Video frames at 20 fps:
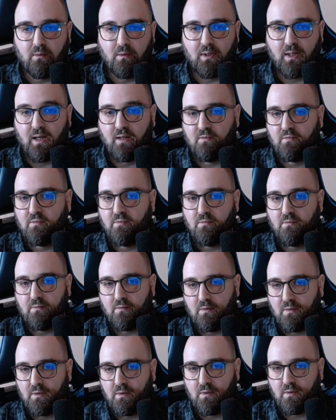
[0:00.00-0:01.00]
get,
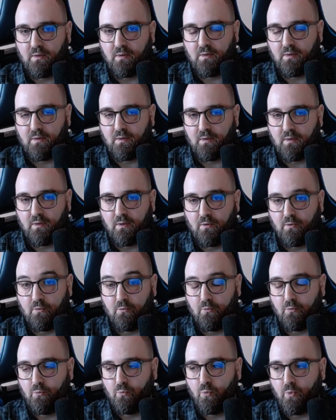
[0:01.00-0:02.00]
you know,
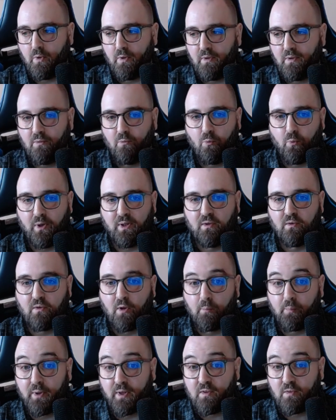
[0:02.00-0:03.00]
when the
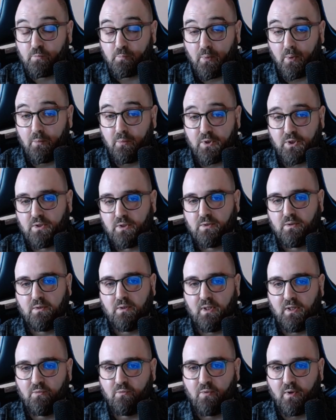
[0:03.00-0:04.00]
topic is published,
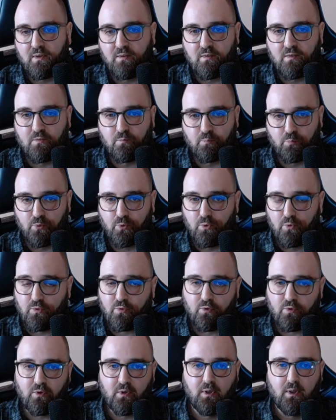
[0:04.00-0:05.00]
an event is
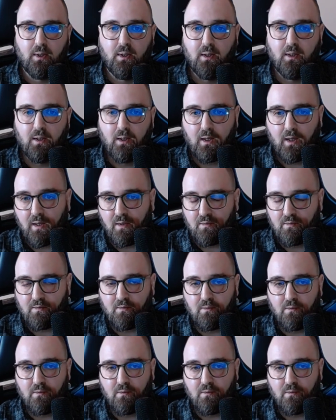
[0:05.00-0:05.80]
produced, and